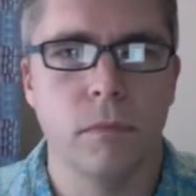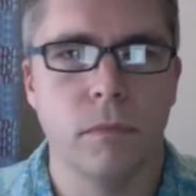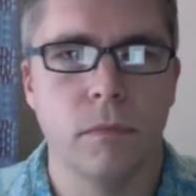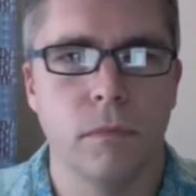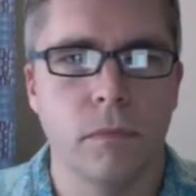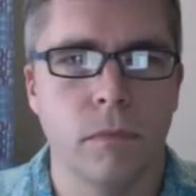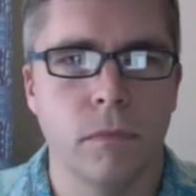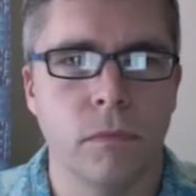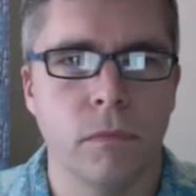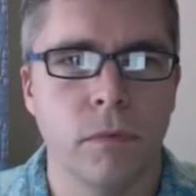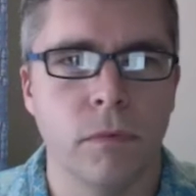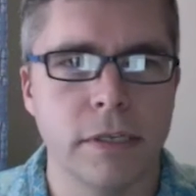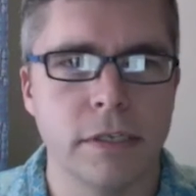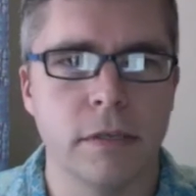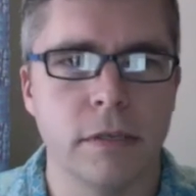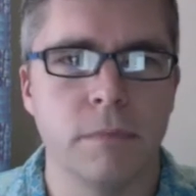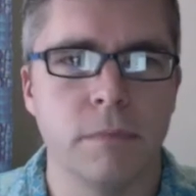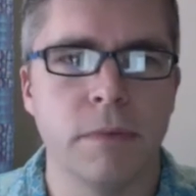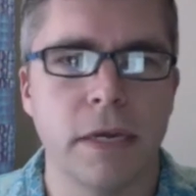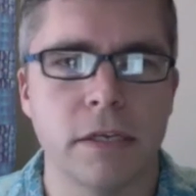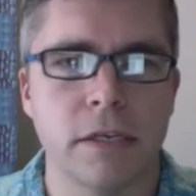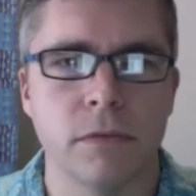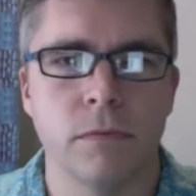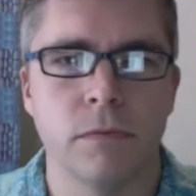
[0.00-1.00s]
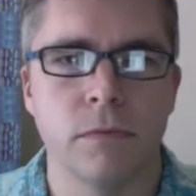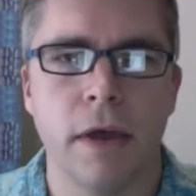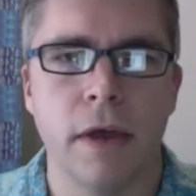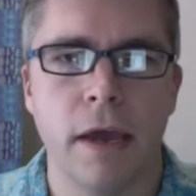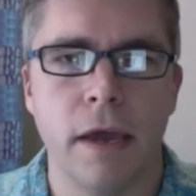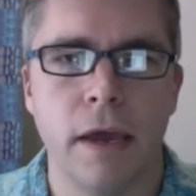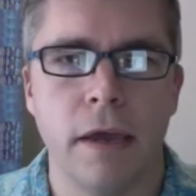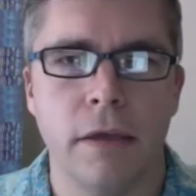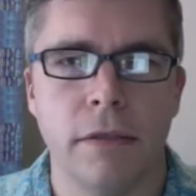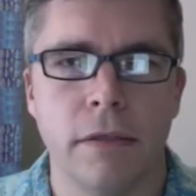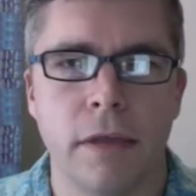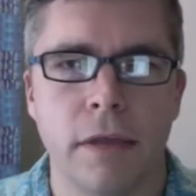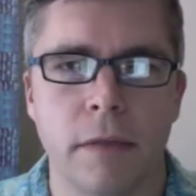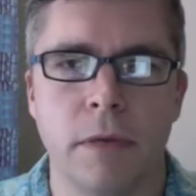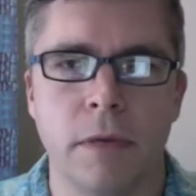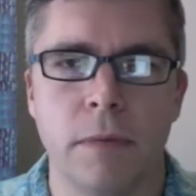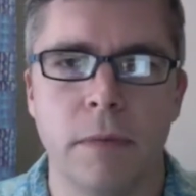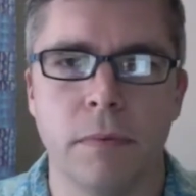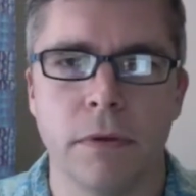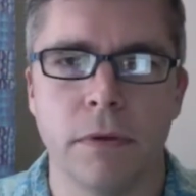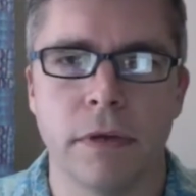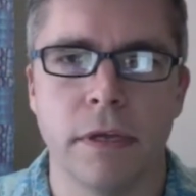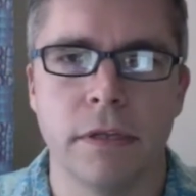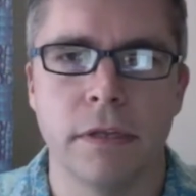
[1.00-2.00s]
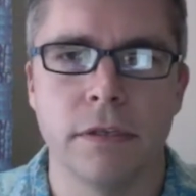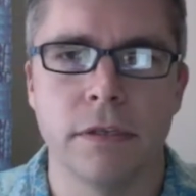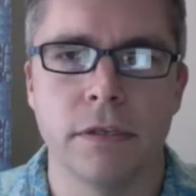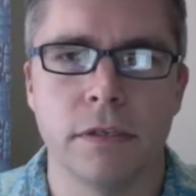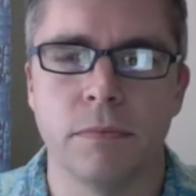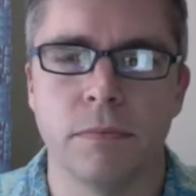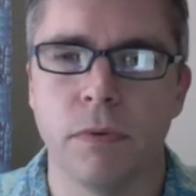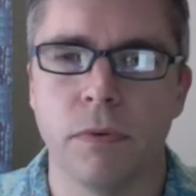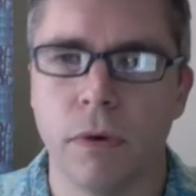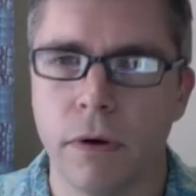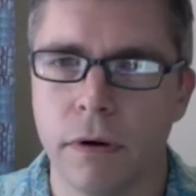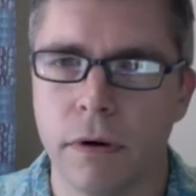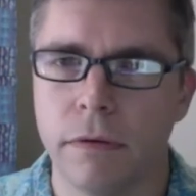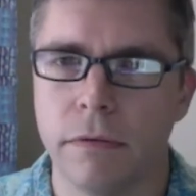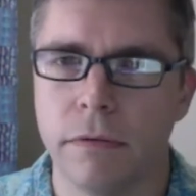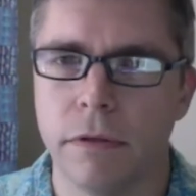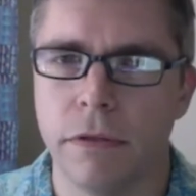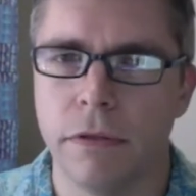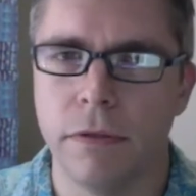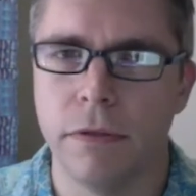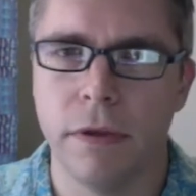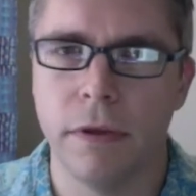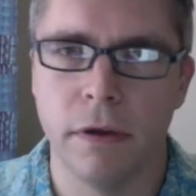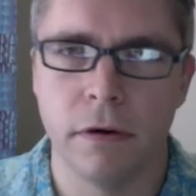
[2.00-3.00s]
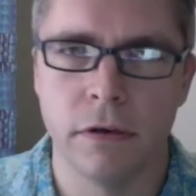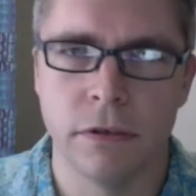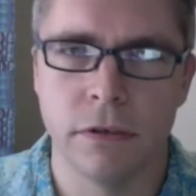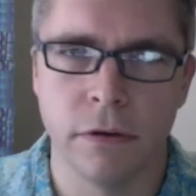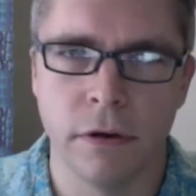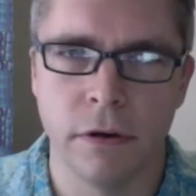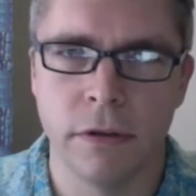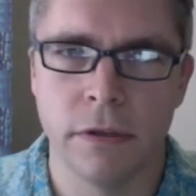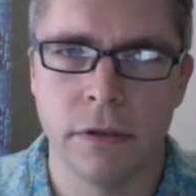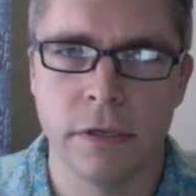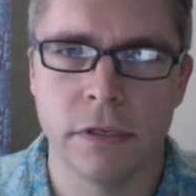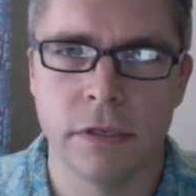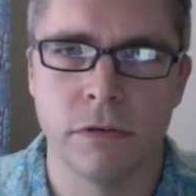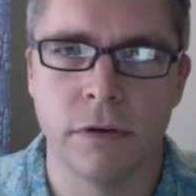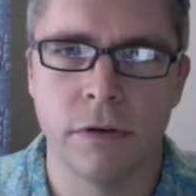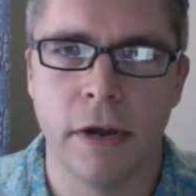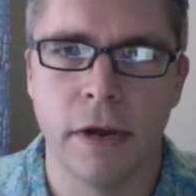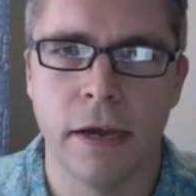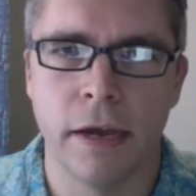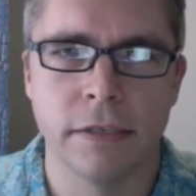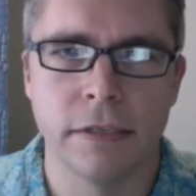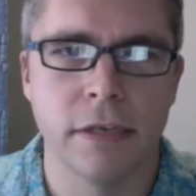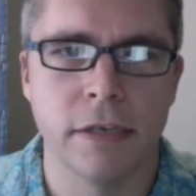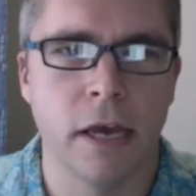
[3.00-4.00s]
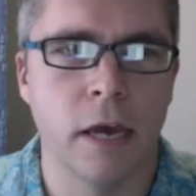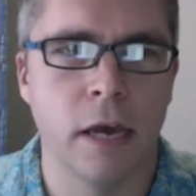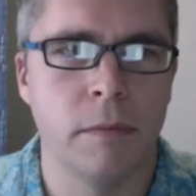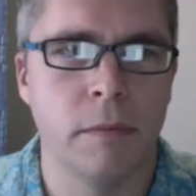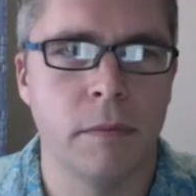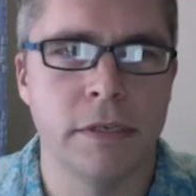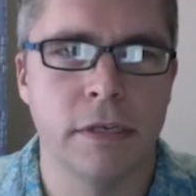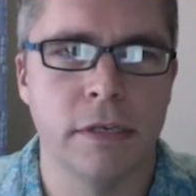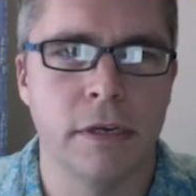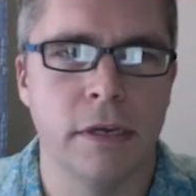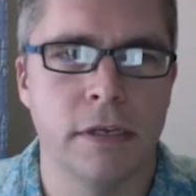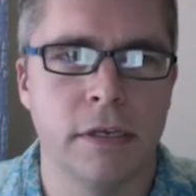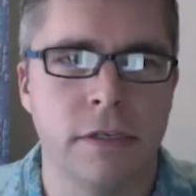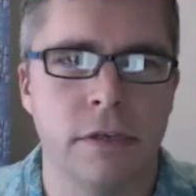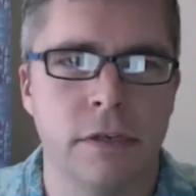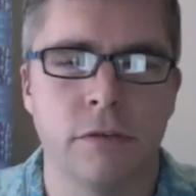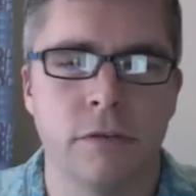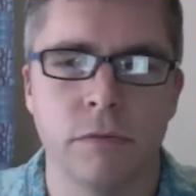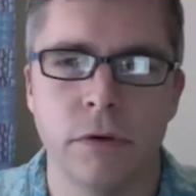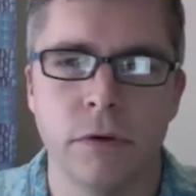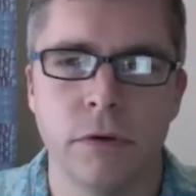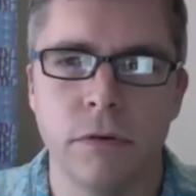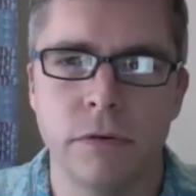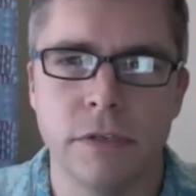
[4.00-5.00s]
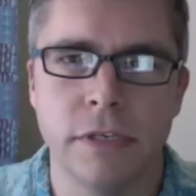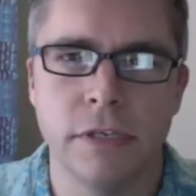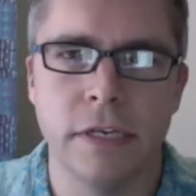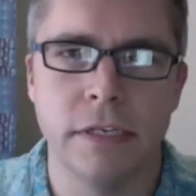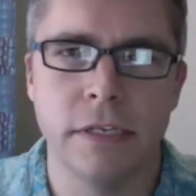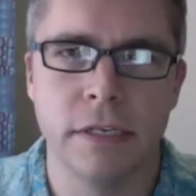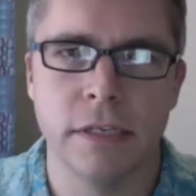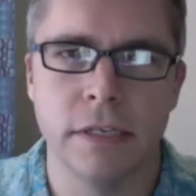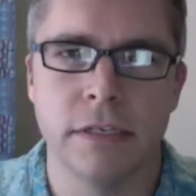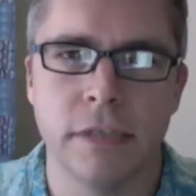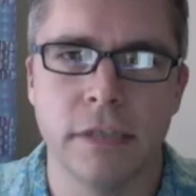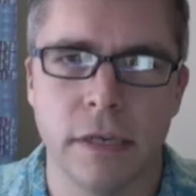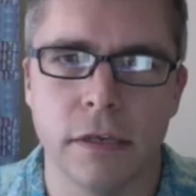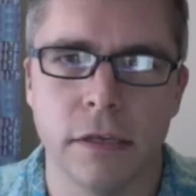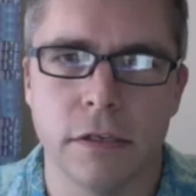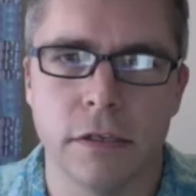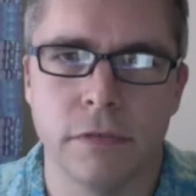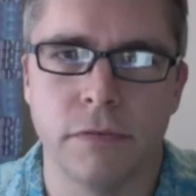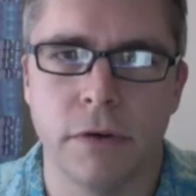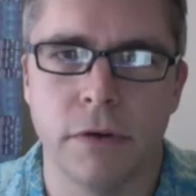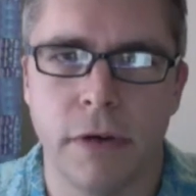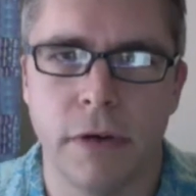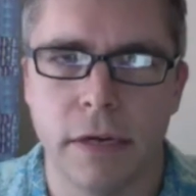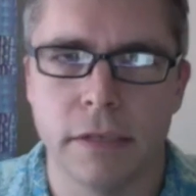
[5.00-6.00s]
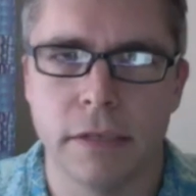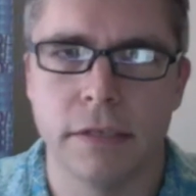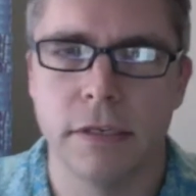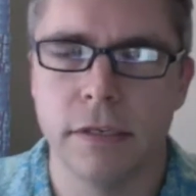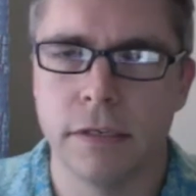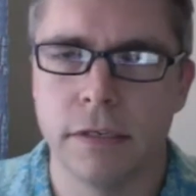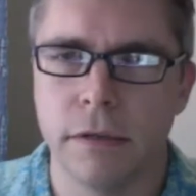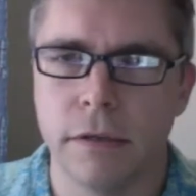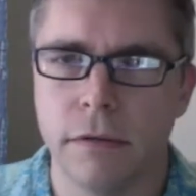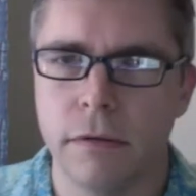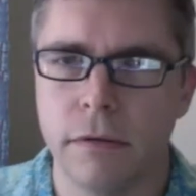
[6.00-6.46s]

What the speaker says: What's the best way that people can support the theater during this trying time? Is it through season tickets for next season?